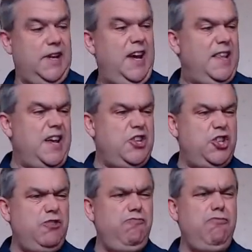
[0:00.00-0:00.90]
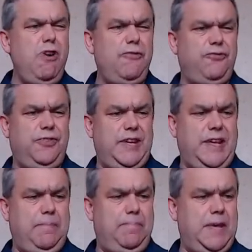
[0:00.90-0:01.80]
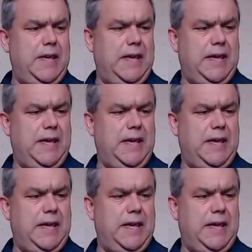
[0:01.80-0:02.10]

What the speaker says: They should roughly be